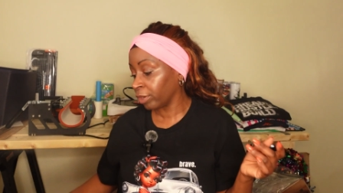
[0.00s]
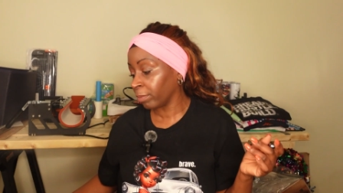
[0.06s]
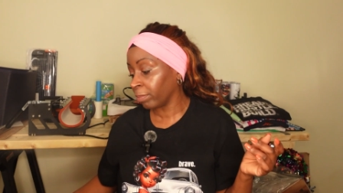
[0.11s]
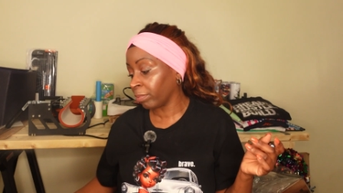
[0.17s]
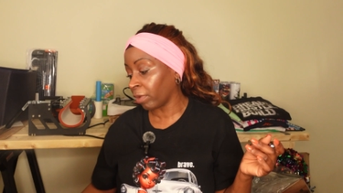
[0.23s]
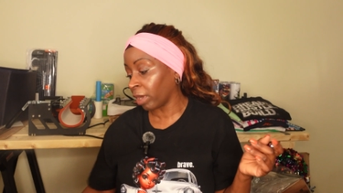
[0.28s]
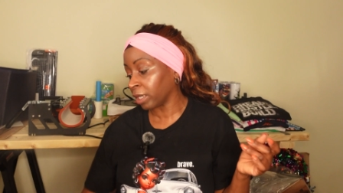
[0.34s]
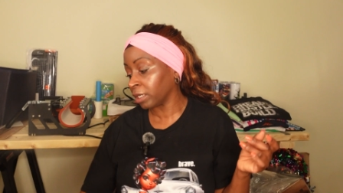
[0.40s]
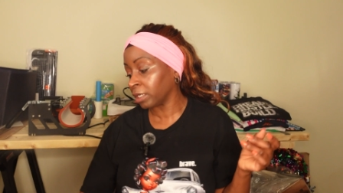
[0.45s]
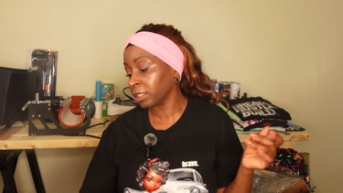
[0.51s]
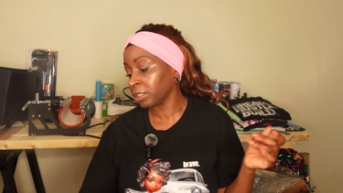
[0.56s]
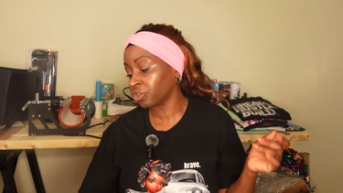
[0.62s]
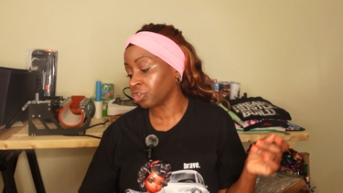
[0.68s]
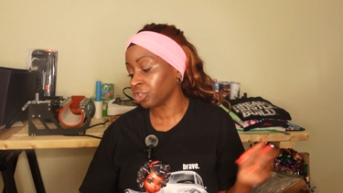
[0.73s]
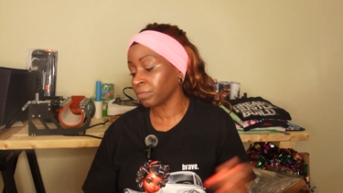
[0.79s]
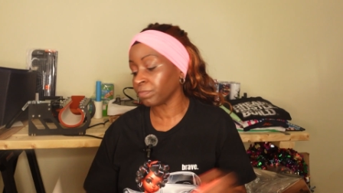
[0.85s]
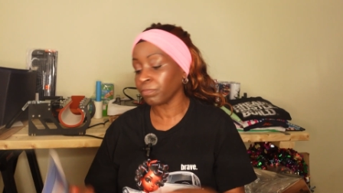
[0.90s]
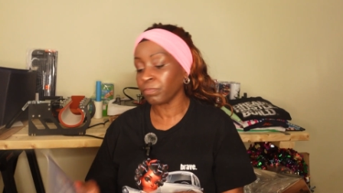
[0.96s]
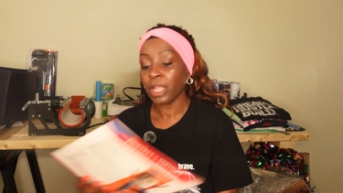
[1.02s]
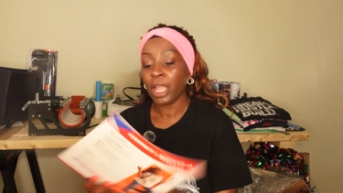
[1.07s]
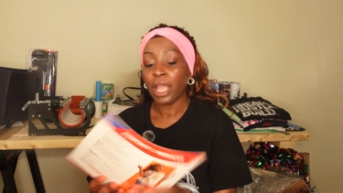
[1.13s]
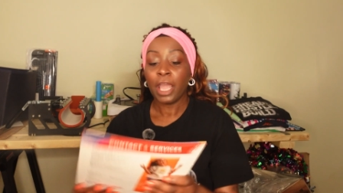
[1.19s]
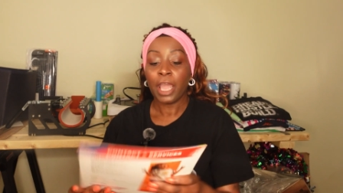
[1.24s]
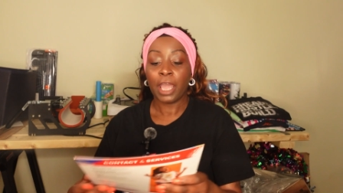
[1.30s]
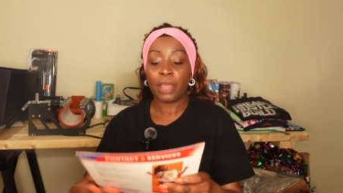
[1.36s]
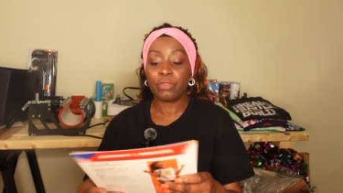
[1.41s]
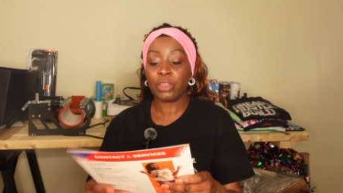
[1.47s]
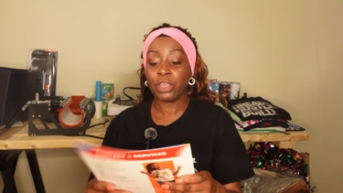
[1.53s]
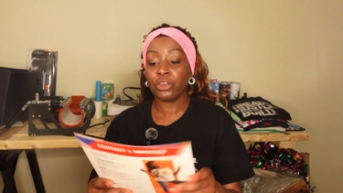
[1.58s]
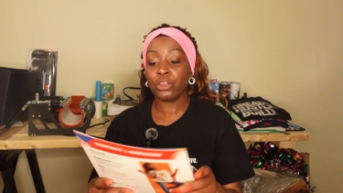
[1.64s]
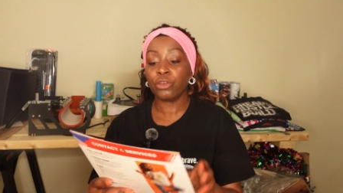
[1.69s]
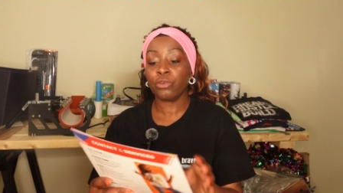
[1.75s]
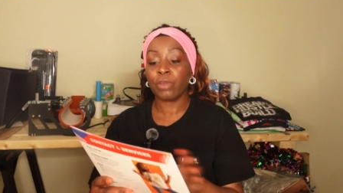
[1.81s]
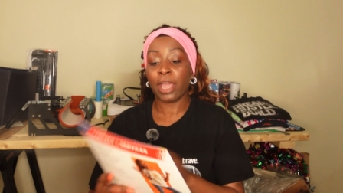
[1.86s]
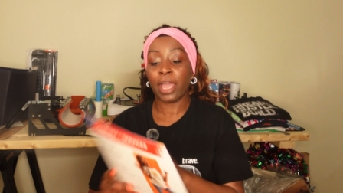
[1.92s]
their products. And
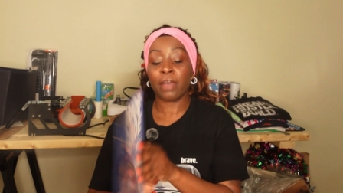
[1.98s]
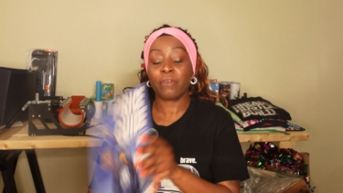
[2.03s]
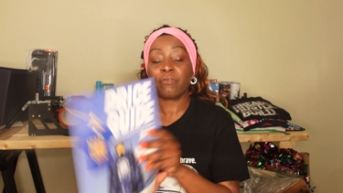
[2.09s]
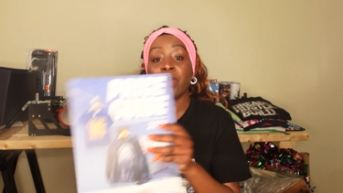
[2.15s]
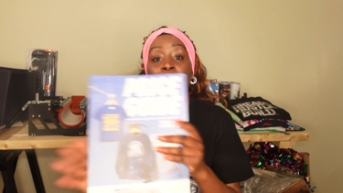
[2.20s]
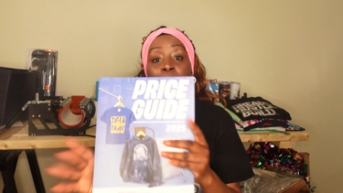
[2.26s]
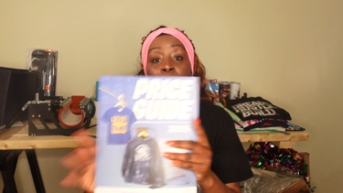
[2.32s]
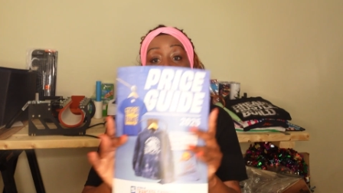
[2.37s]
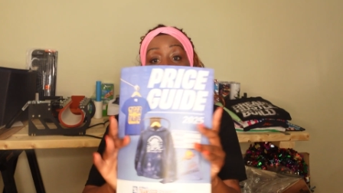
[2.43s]
then you have a